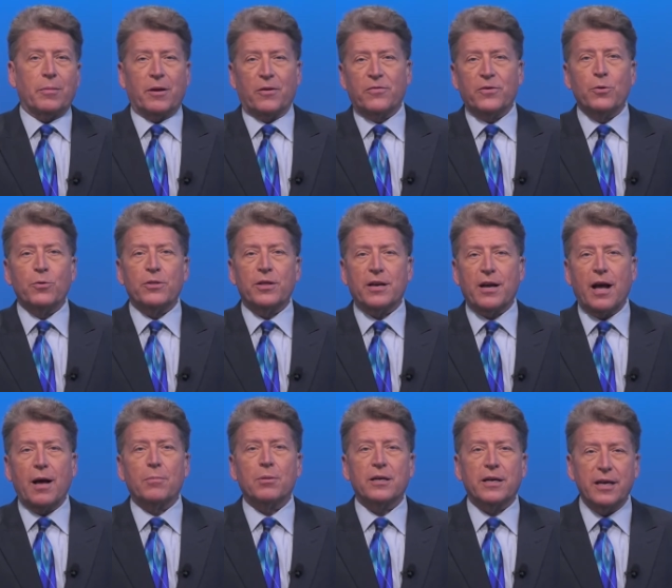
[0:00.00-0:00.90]
about a few of the
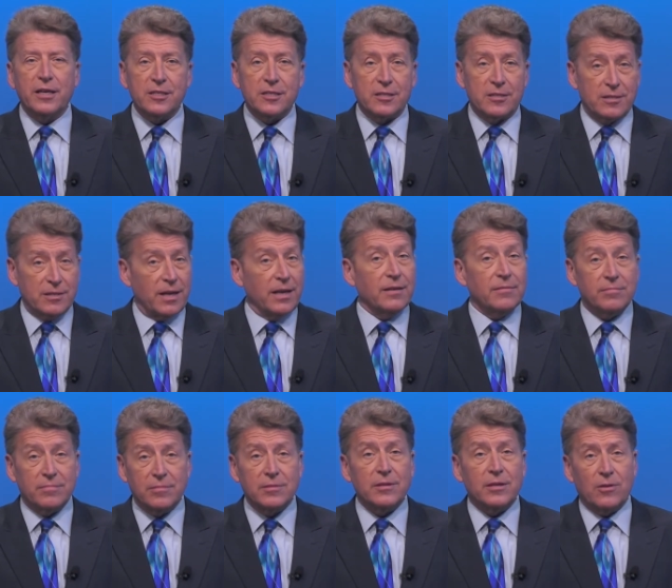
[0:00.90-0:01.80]
complications.
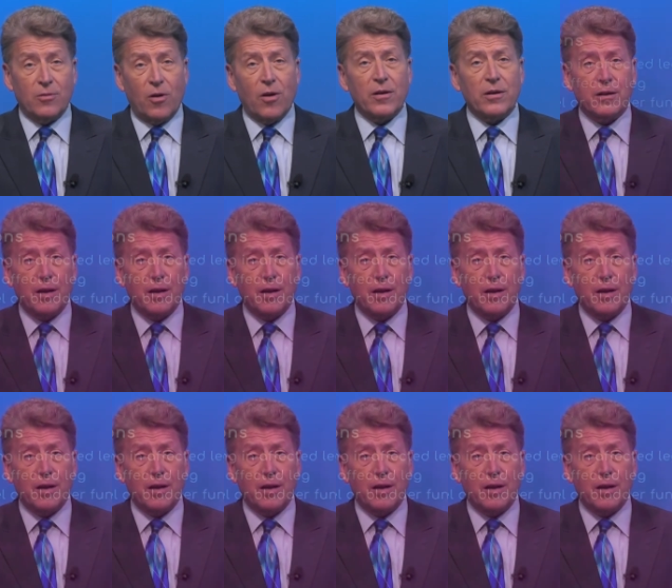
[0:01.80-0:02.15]
And there are